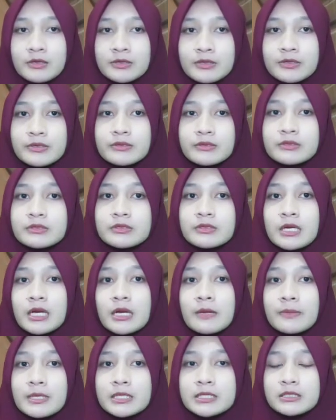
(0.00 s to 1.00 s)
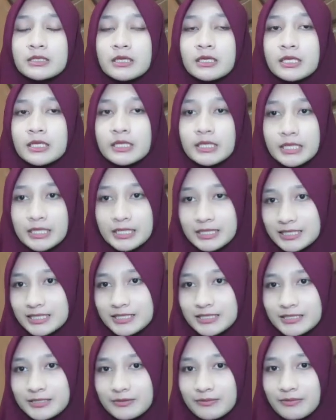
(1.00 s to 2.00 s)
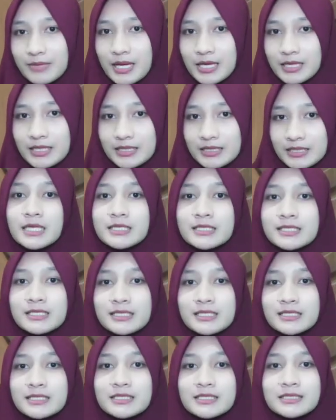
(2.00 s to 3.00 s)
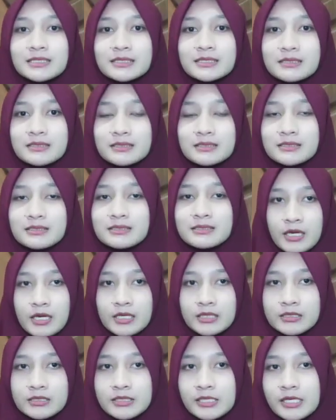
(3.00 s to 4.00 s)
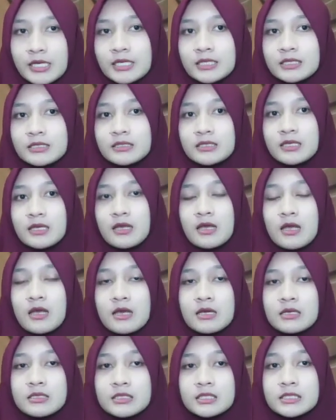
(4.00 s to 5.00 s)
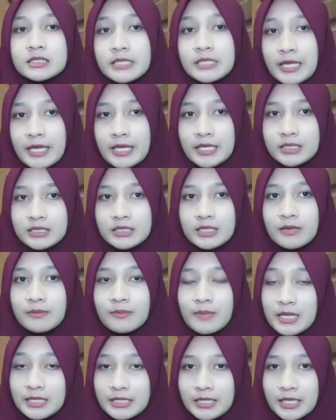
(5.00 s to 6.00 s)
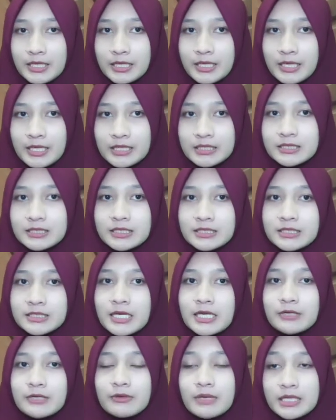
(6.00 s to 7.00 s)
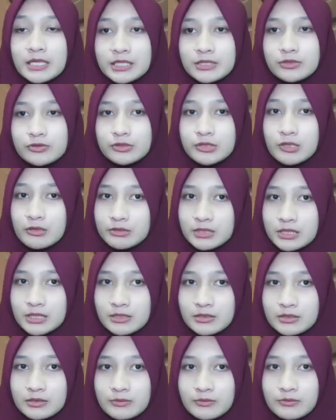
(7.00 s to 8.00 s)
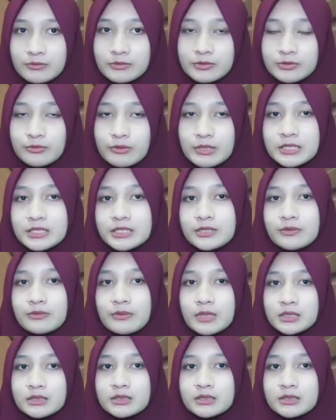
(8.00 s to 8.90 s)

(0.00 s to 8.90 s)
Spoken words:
Cultural based reading is my section. And then the date, Monday, 18 January 2021.